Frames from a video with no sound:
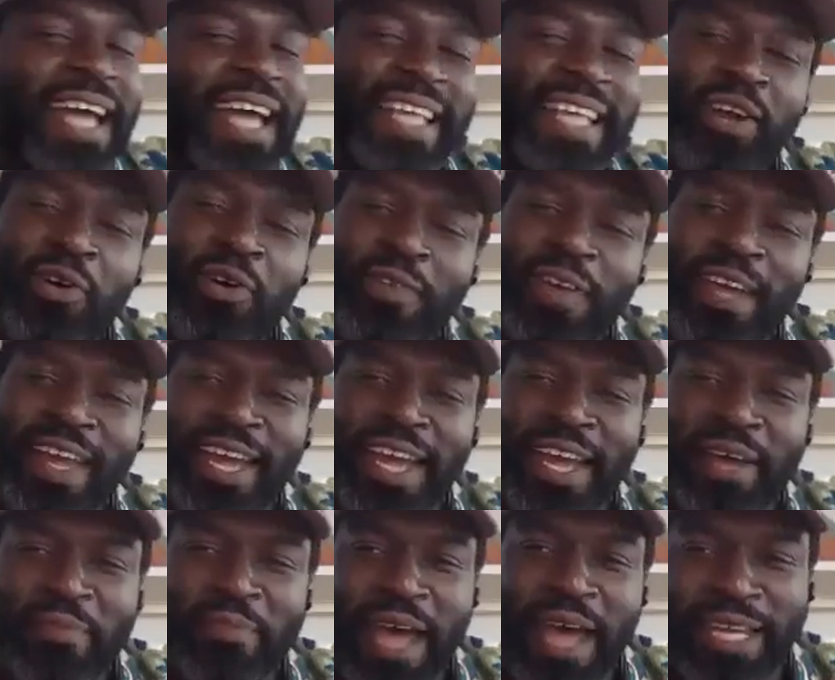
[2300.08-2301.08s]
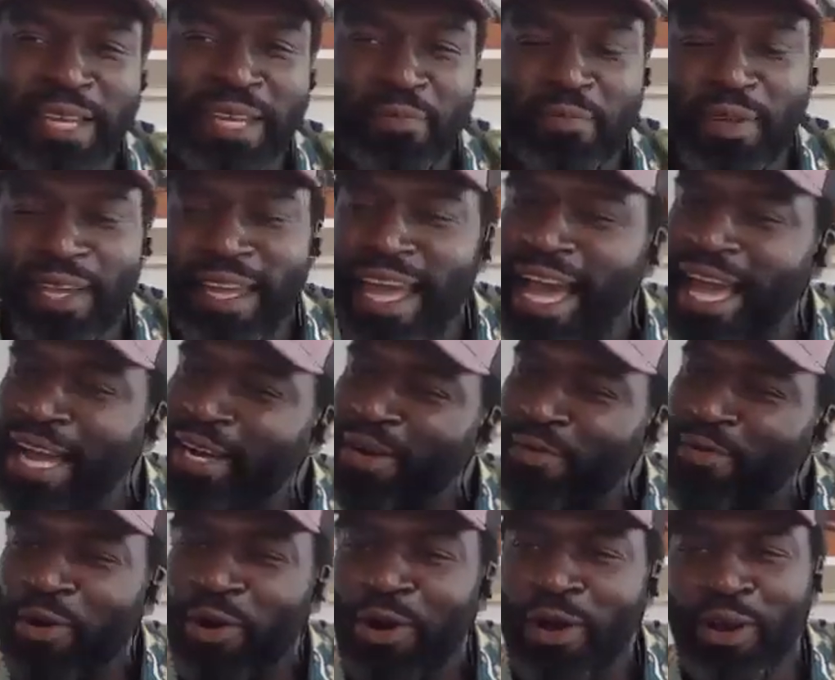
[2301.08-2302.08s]
that over here at Magnum PI.
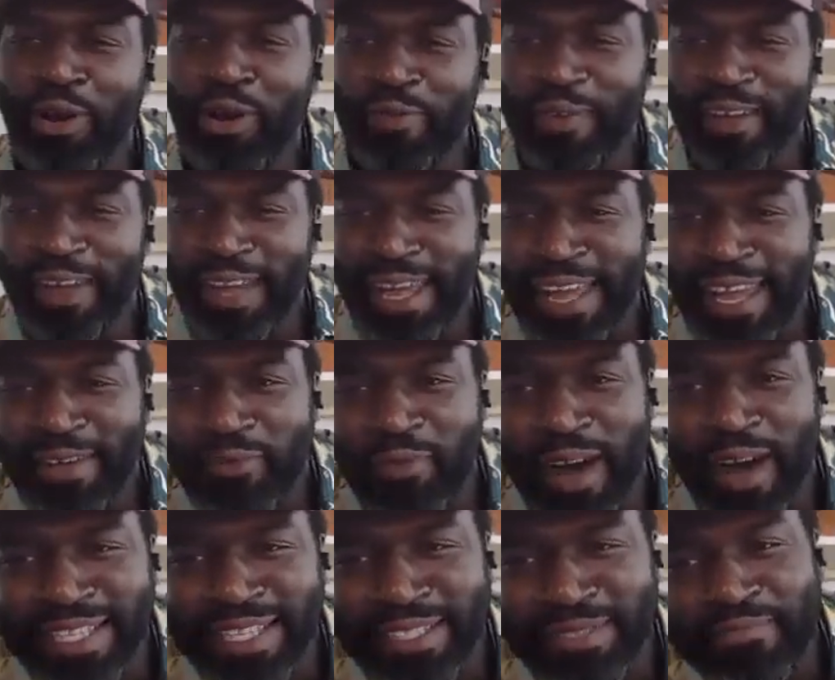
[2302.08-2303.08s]
Come on over here and watch the